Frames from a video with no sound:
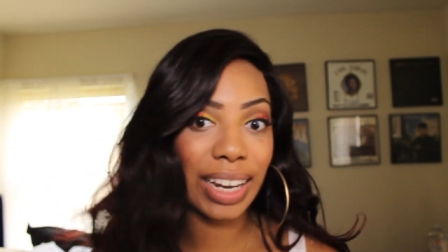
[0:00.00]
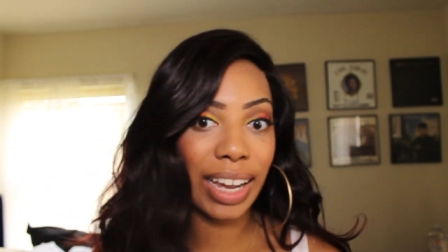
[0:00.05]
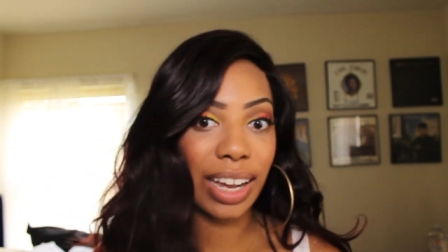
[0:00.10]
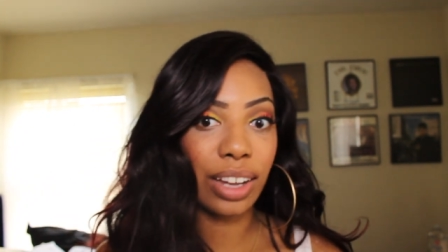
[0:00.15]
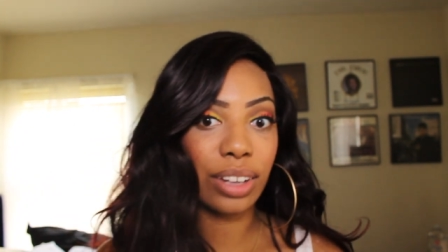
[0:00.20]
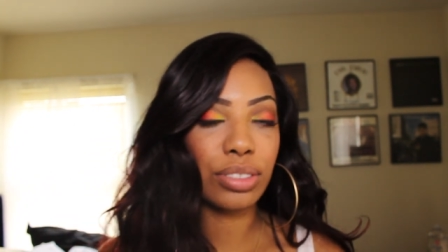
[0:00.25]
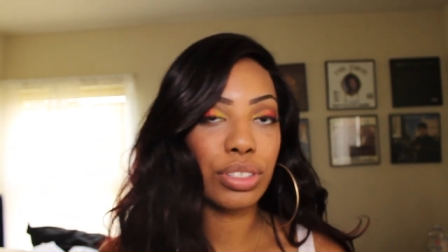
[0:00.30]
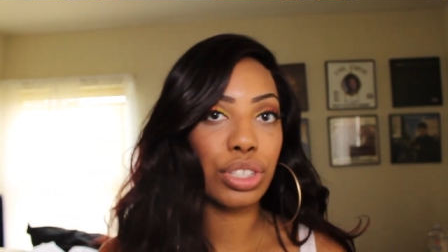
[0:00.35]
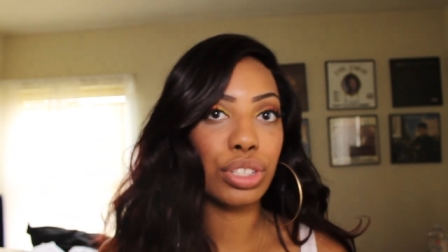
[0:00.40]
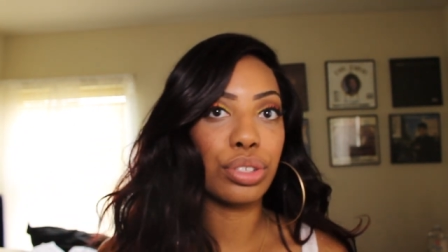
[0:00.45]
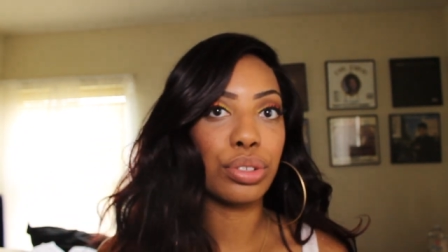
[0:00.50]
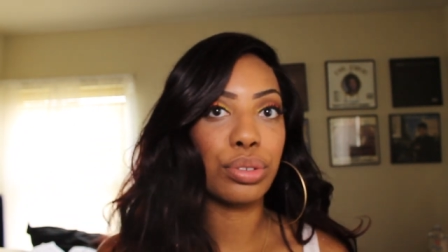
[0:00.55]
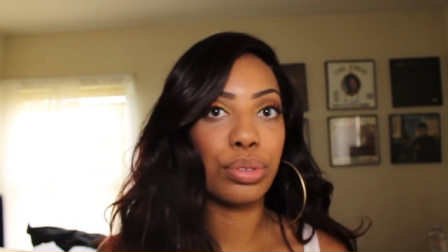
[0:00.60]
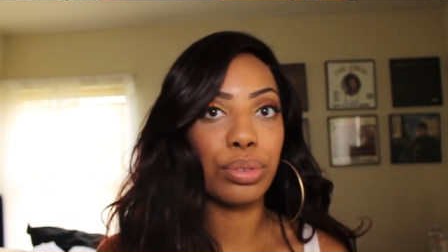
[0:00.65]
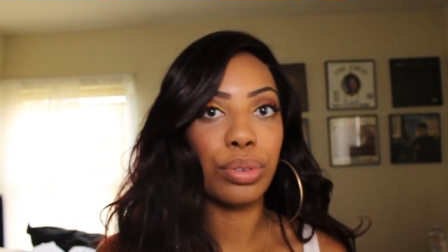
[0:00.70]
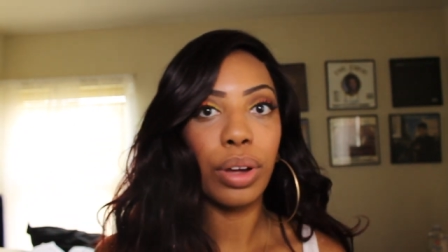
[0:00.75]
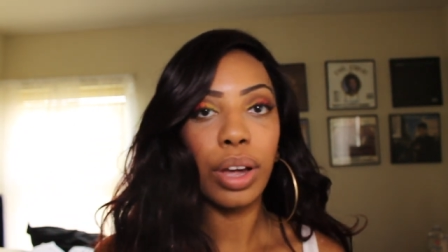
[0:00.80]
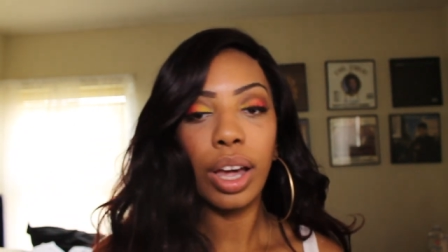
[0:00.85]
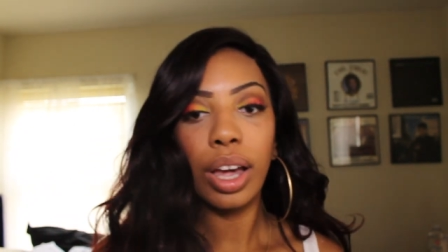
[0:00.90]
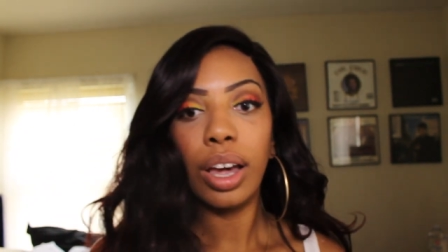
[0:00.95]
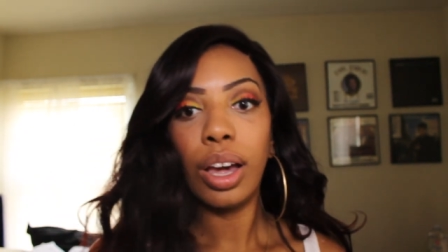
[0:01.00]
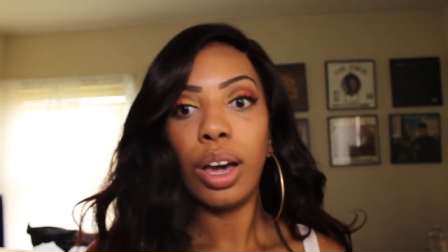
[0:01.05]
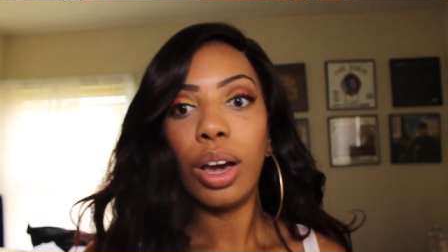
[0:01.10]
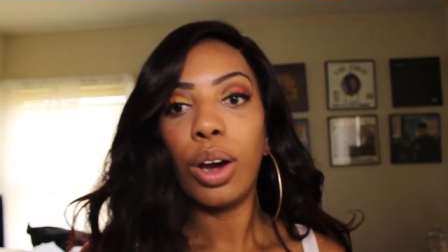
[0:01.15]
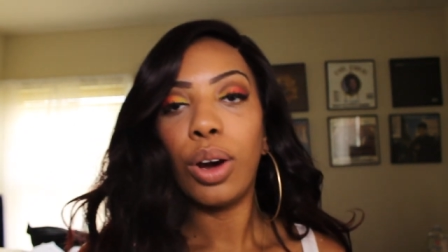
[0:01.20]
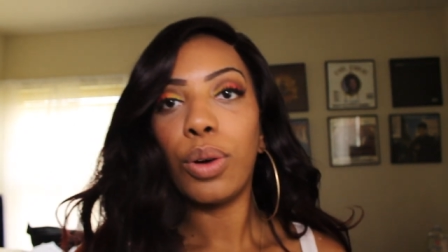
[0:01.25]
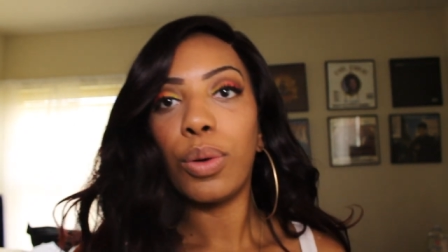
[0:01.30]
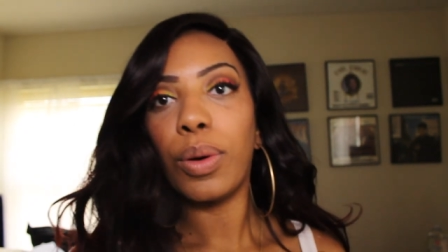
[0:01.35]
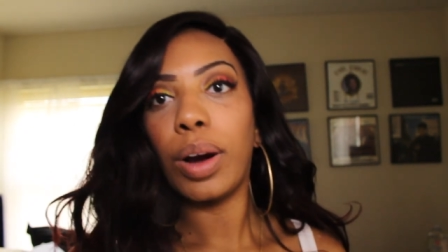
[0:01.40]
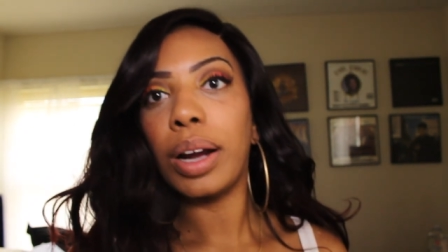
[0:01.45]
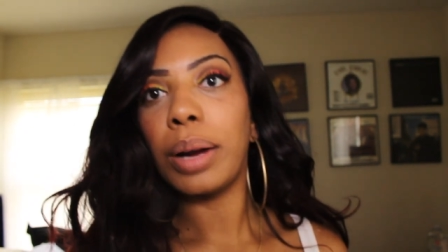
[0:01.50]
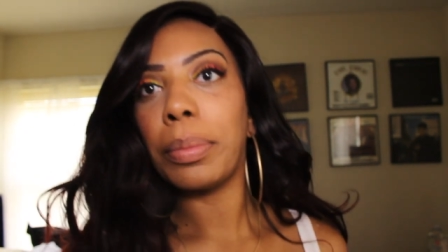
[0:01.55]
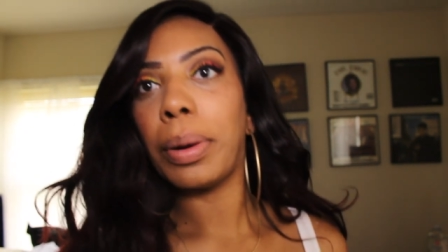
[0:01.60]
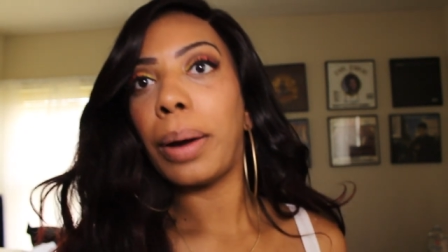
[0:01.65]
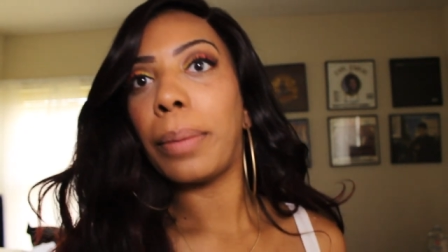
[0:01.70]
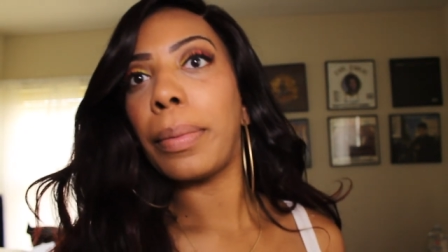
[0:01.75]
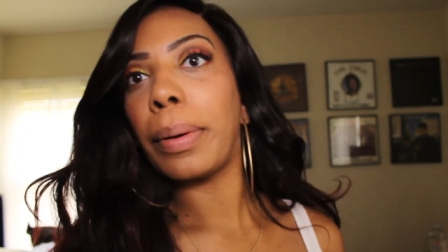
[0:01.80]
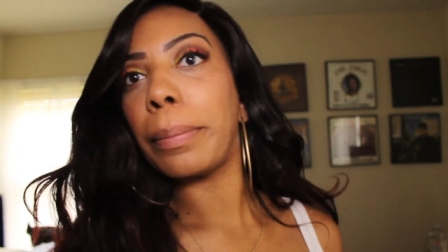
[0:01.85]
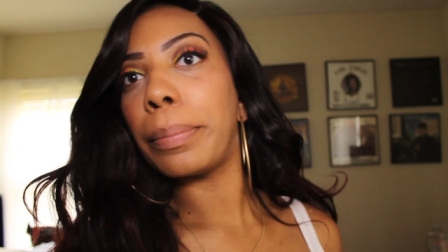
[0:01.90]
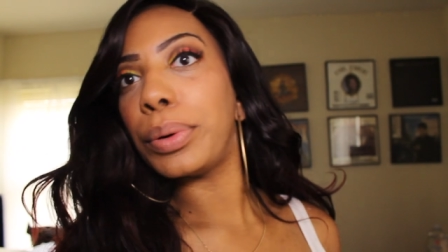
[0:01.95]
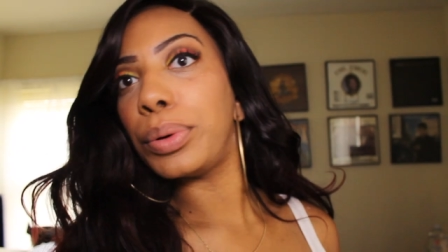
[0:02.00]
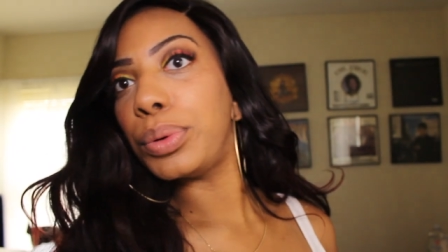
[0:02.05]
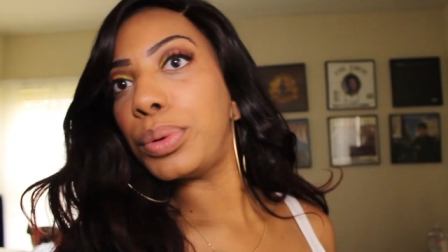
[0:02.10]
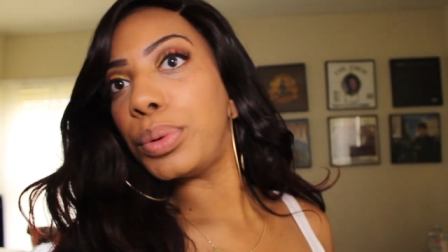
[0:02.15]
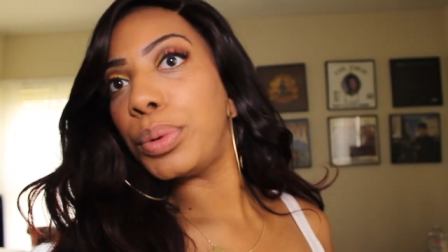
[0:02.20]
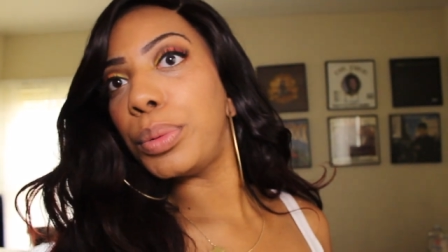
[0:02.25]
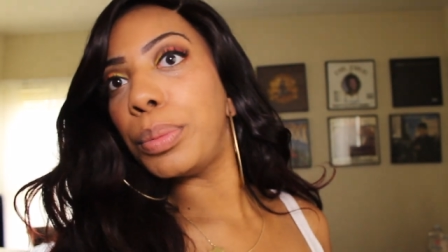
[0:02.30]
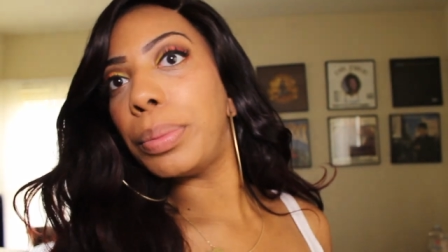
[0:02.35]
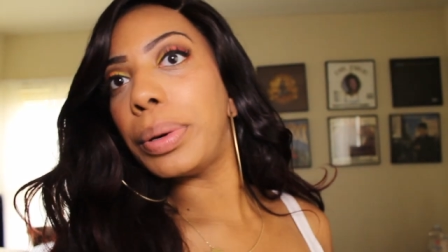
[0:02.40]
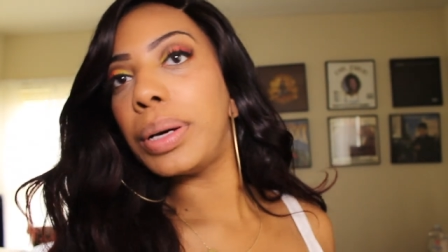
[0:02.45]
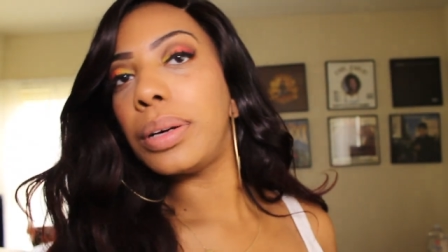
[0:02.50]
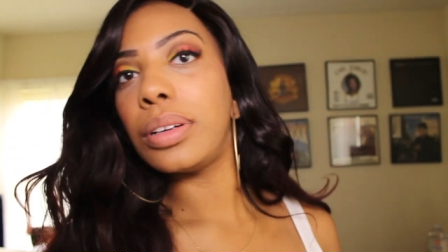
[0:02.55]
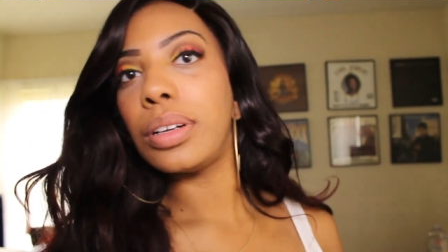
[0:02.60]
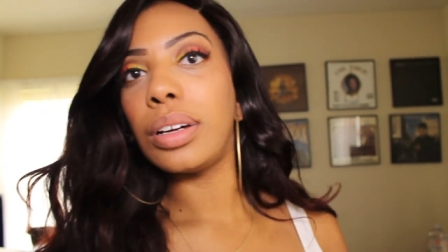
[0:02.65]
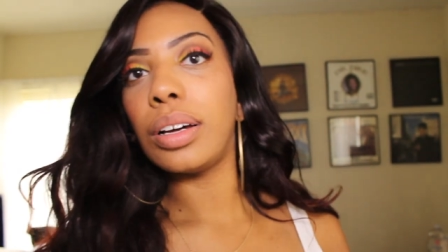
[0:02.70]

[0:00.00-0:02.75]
down to right about my boob.